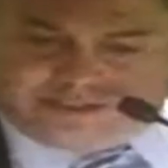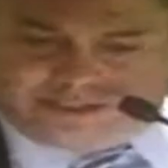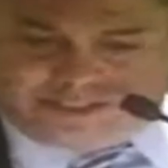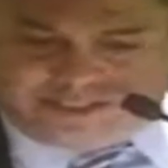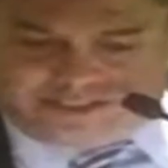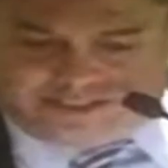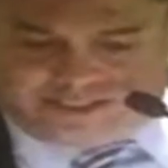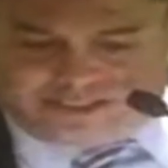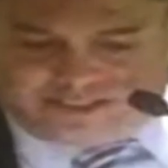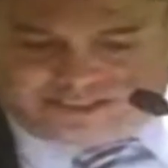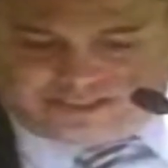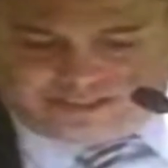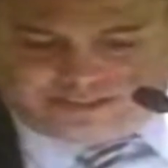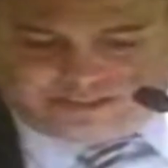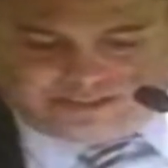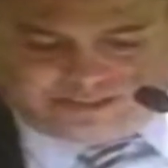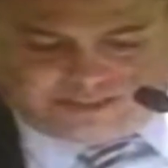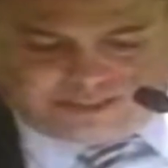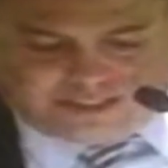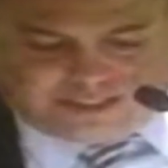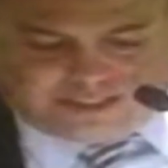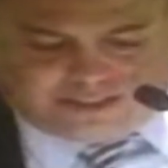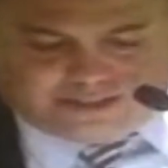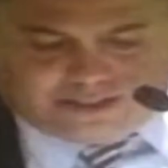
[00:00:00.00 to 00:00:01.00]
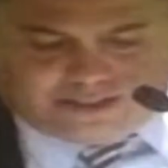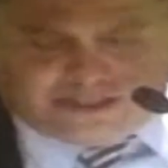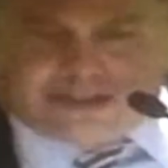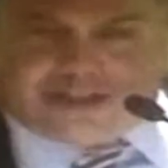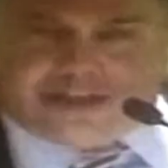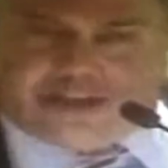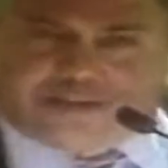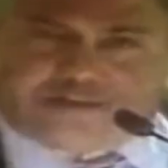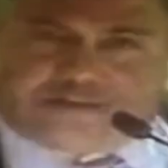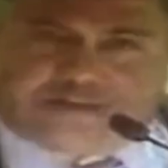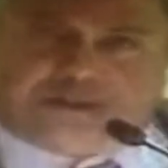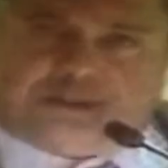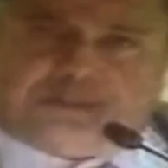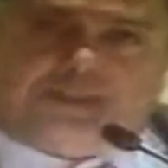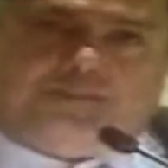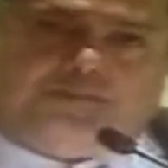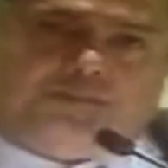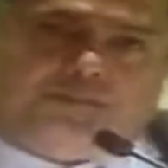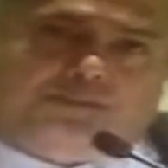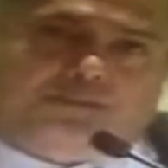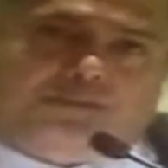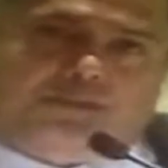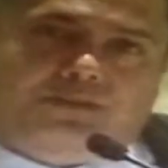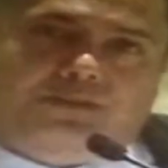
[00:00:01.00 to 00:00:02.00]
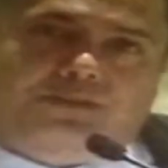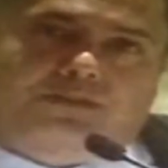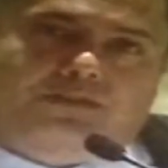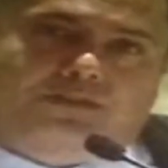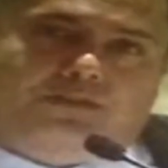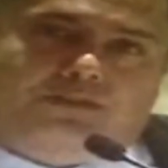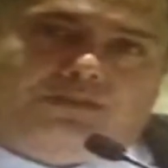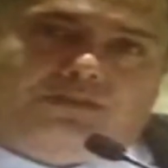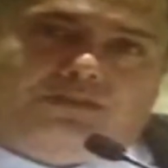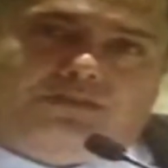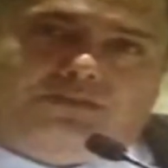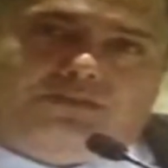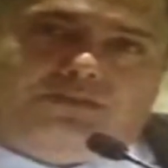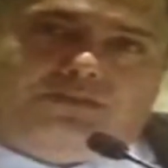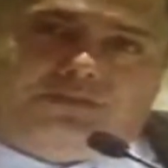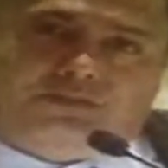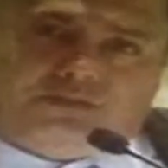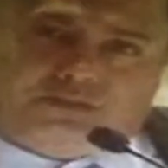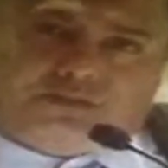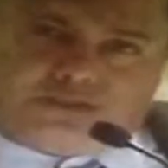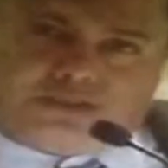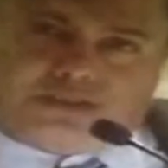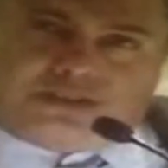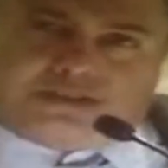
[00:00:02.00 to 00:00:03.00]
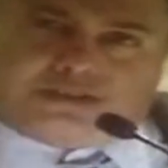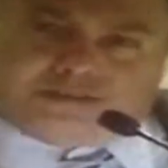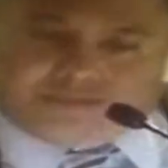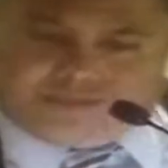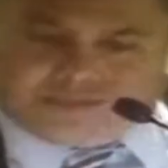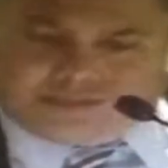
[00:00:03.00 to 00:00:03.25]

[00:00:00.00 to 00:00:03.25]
I think it's a word that people use too loosely.